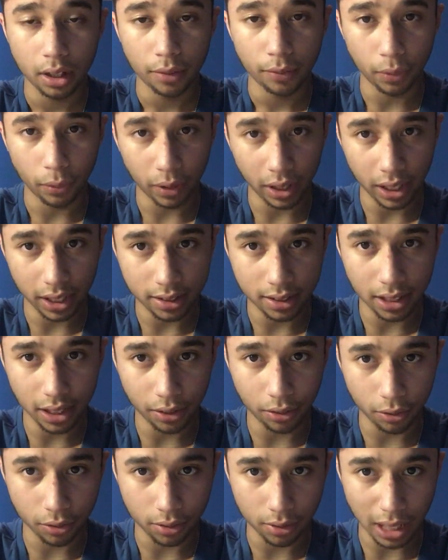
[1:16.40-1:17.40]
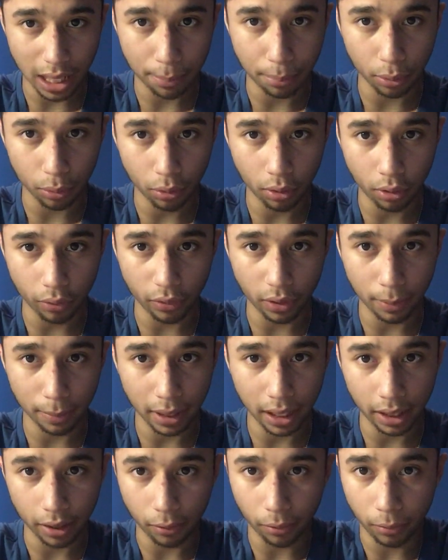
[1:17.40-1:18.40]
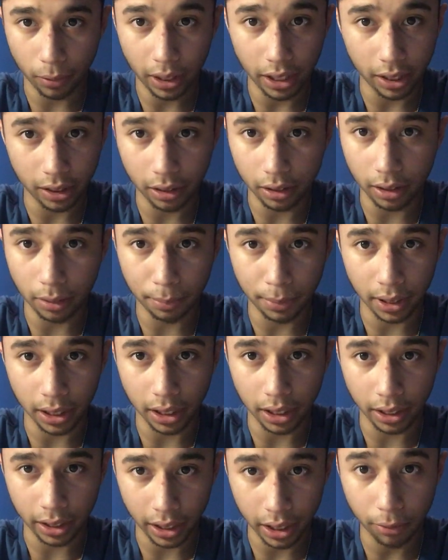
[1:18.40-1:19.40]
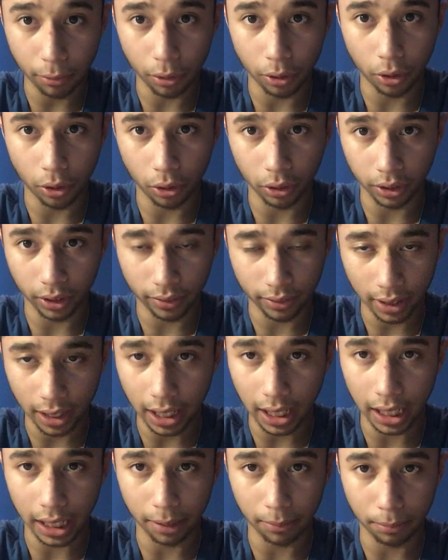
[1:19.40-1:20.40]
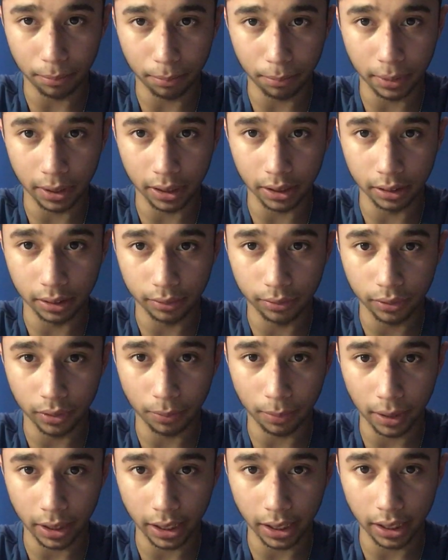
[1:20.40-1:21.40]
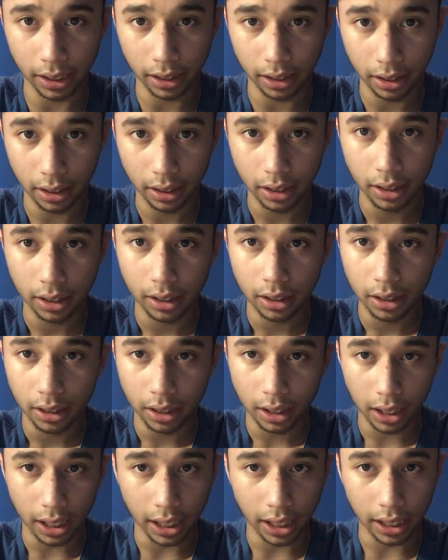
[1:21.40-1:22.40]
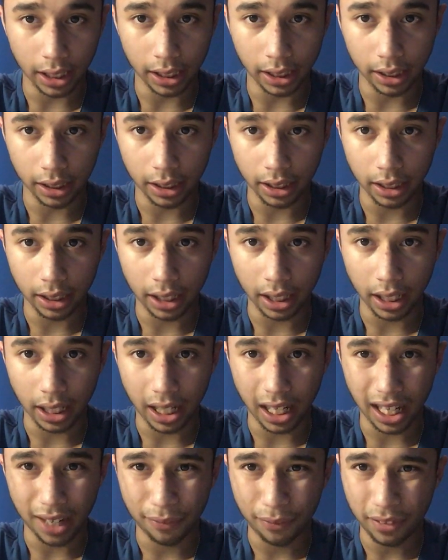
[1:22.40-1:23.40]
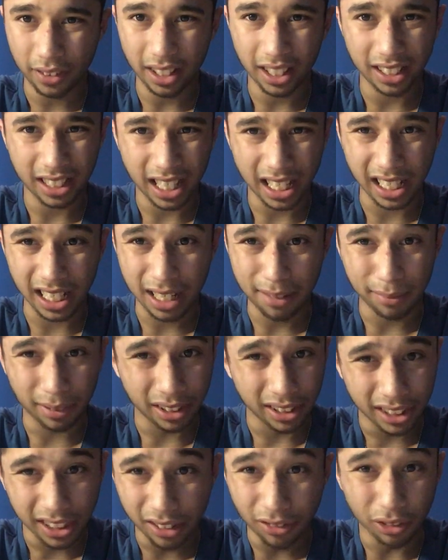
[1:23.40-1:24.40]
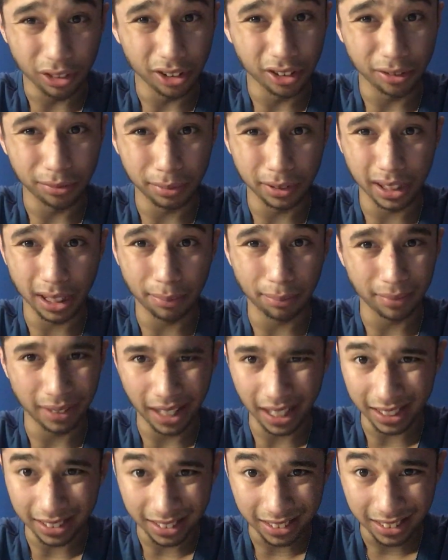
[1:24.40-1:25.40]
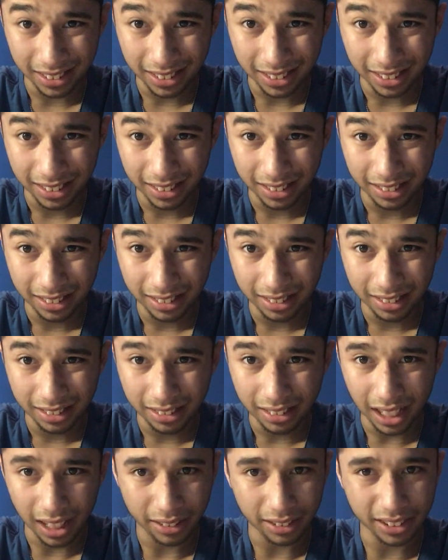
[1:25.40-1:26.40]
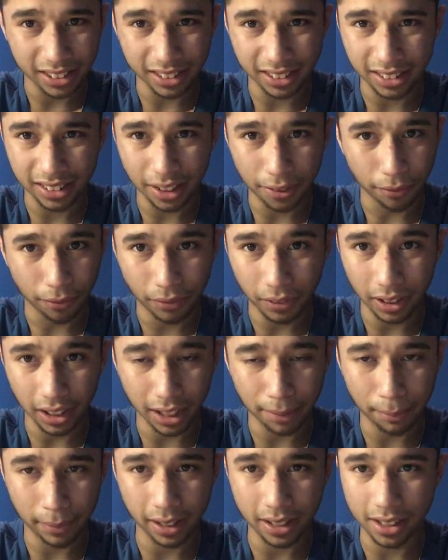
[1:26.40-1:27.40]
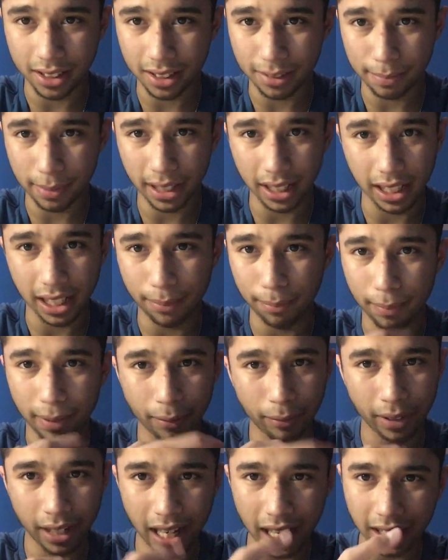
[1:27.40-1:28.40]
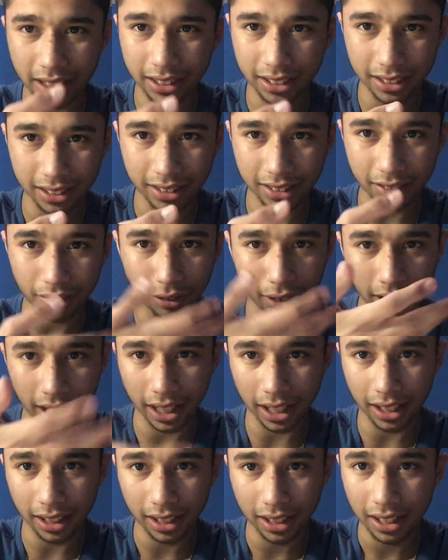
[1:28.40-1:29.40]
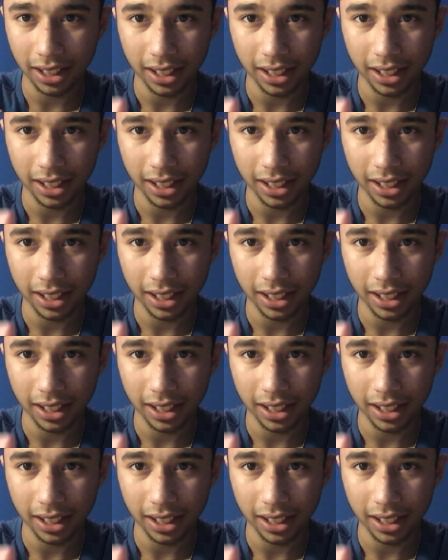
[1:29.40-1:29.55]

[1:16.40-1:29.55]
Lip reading: for what I said to Sniper Wolf, I'm not really gonna be a hero all the time. But for me, I I feel like I am a hero, but I'm not. I just don't feel like, because my reactions to that,